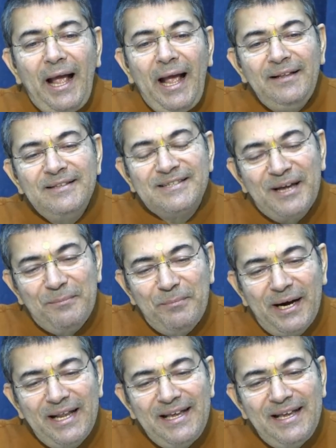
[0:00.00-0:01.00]
and
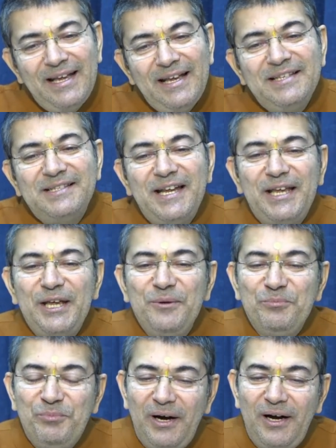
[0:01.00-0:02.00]
somebody is
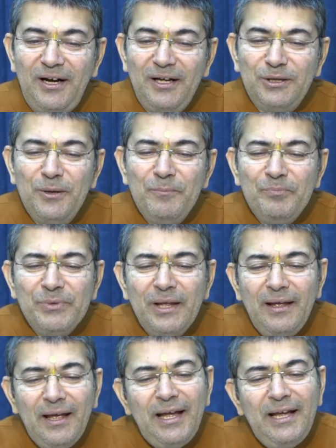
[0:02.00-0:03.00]
taking birth
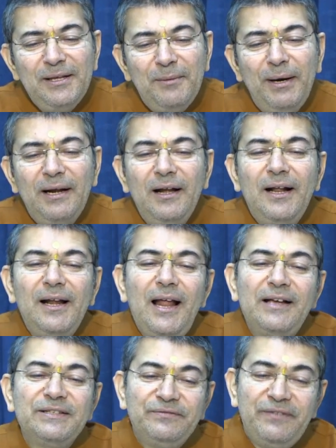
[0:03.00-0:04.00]
in a middle
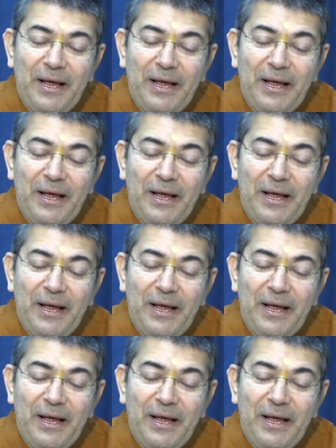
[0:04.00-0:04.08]
class